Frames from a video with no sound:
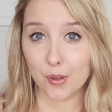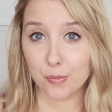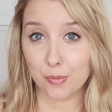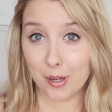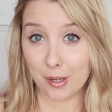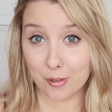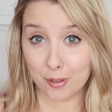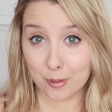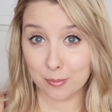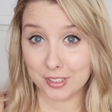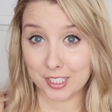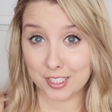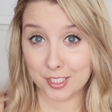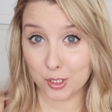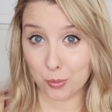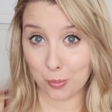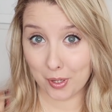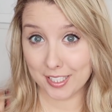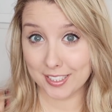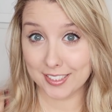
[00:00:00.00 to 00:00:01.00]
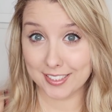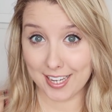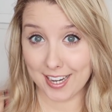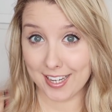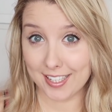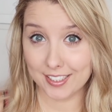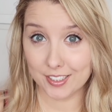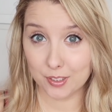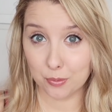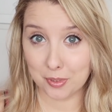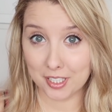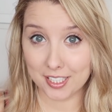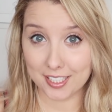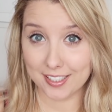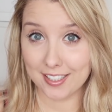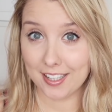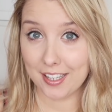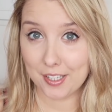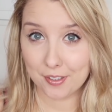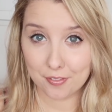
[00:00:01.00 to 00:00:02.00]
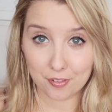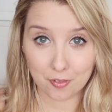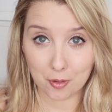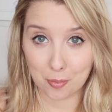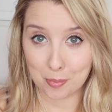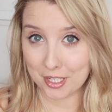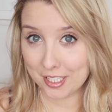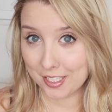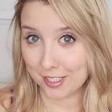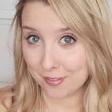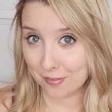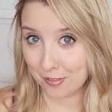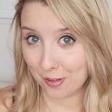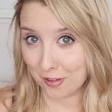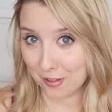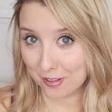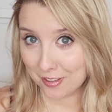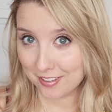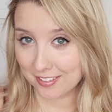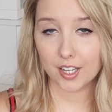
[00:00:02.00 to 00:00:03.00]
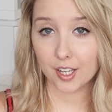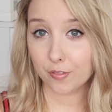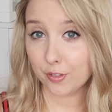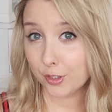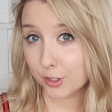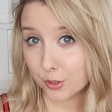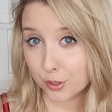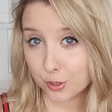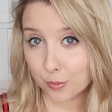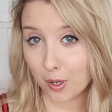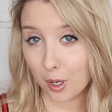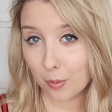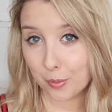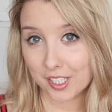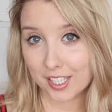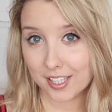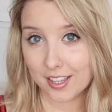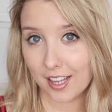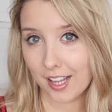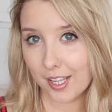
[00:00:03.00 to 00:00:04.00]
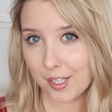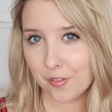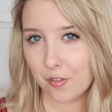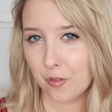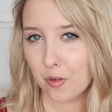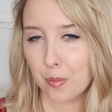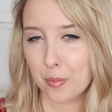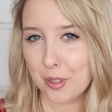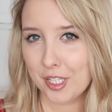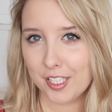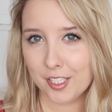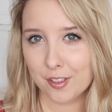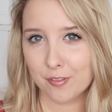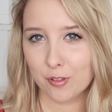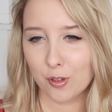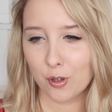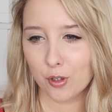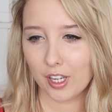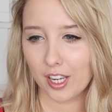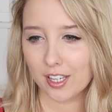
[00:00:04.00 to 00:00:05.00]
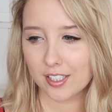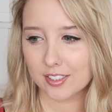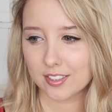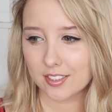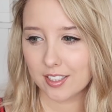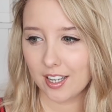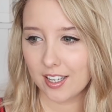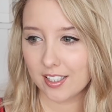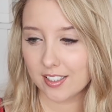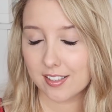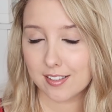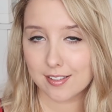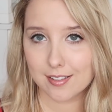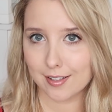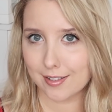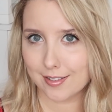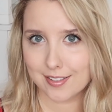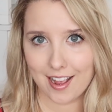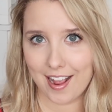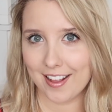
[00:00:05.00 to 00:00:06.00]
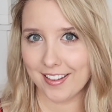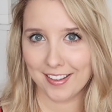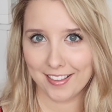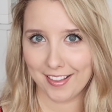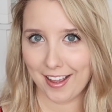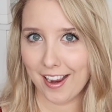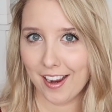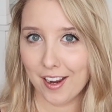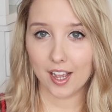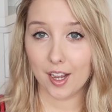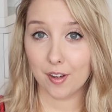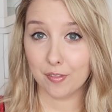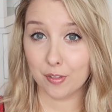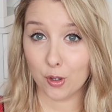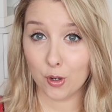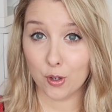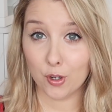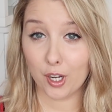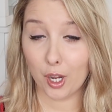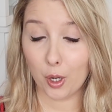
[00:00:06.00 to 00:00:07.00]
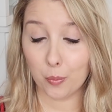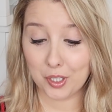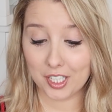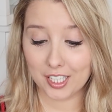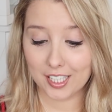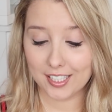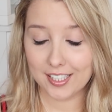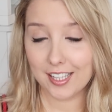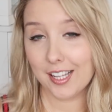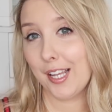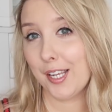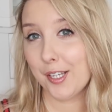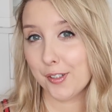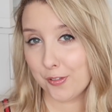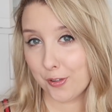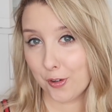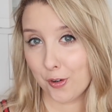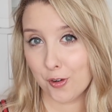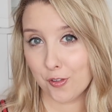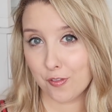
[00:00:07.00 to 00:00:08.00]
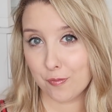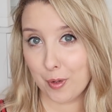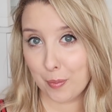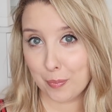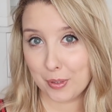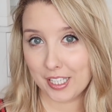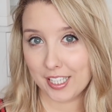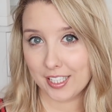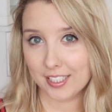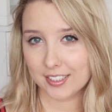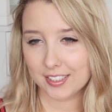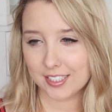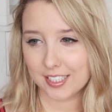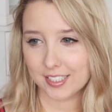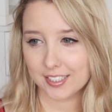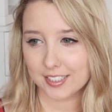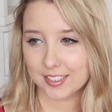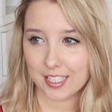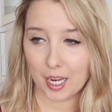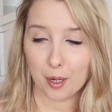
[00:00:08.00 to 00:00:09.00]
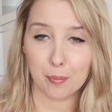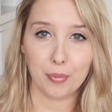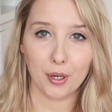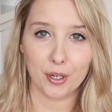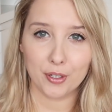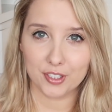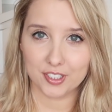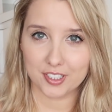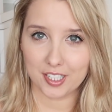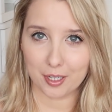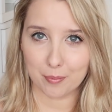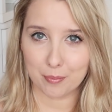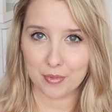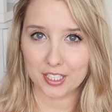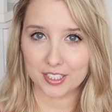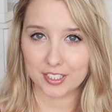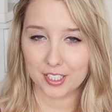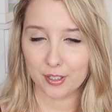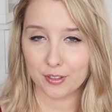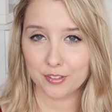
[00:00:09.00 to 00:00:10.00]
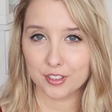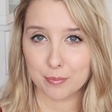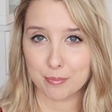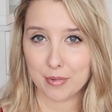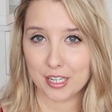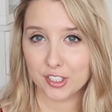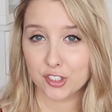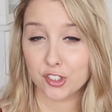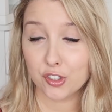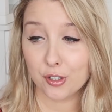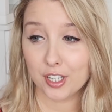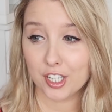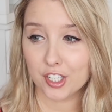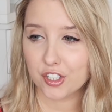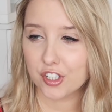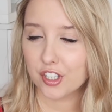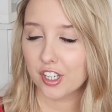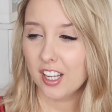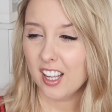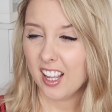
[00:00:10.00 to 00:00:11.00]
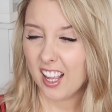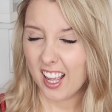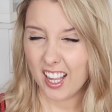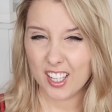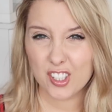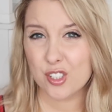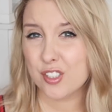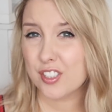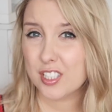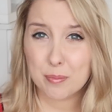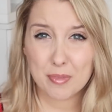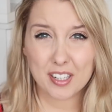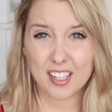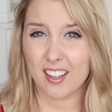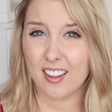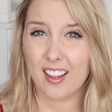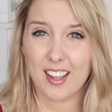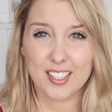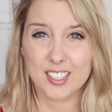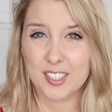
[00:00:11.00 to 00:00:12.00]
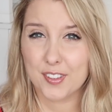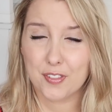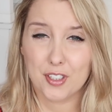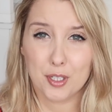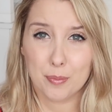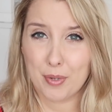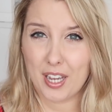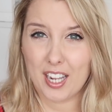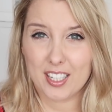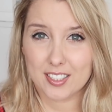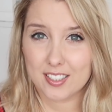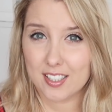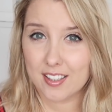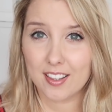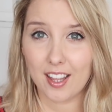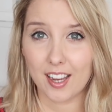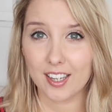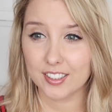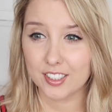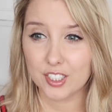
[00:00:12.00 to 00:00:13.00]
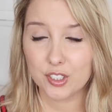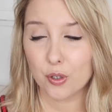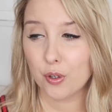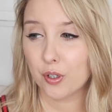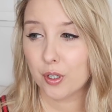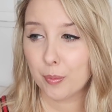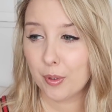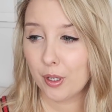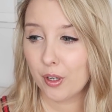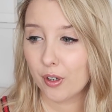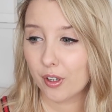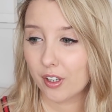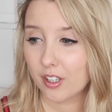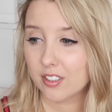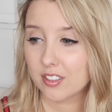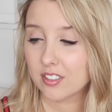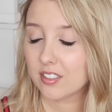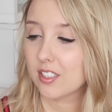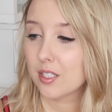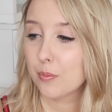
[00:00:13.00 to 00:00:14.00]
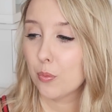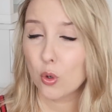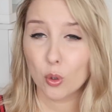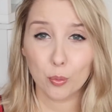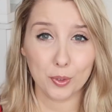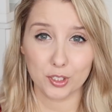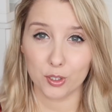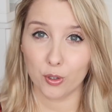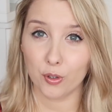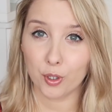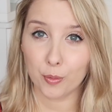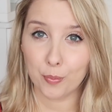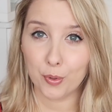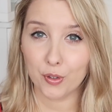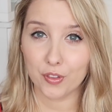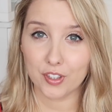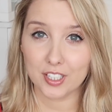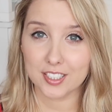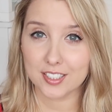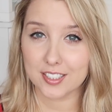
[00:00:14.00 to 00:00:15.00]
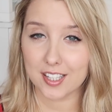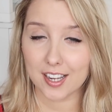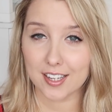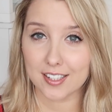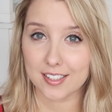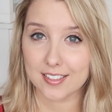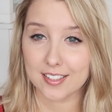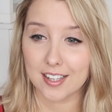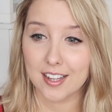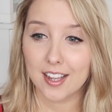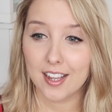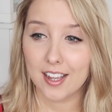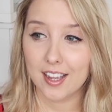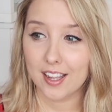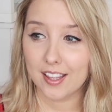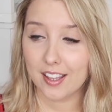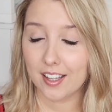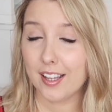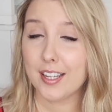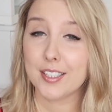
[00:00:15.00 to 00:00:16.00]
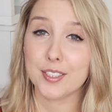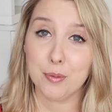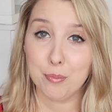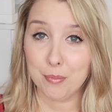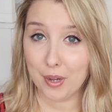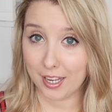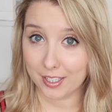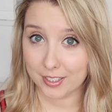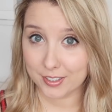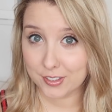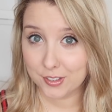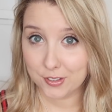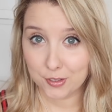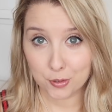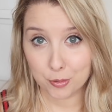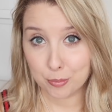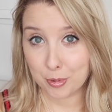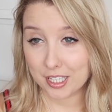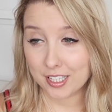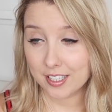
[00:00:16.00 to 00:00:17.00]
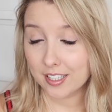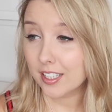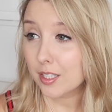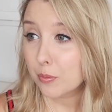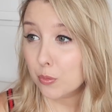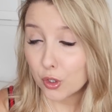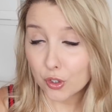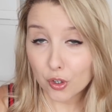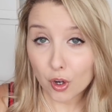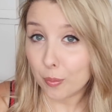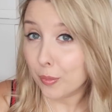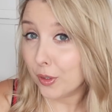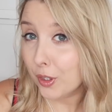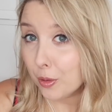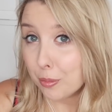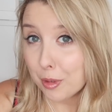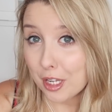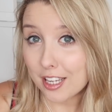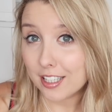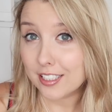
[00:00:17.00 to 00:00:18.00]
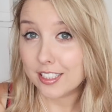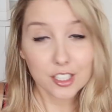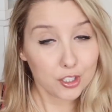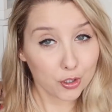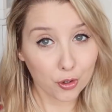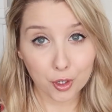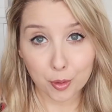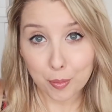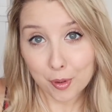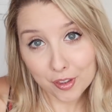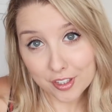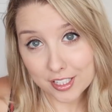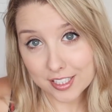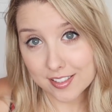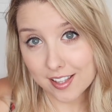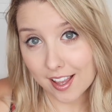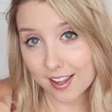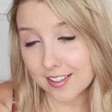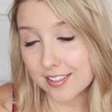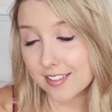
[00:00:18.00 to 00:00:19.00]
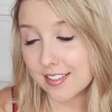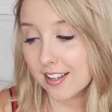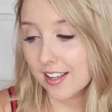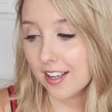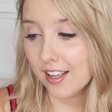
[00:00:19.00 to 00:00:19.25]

Welcome to the 22nd week in the life of a period vlog. If you don't know what a week in the life of a period vlog is, it's exactly that. I vlog a week in the life of my period to stamp out stigma surrounding menstruation and just to make it less of an embarrassing thing to talk about, because the more we talk about these things, the less embarrassing it'll be and the more normal it'll be to talk about these things.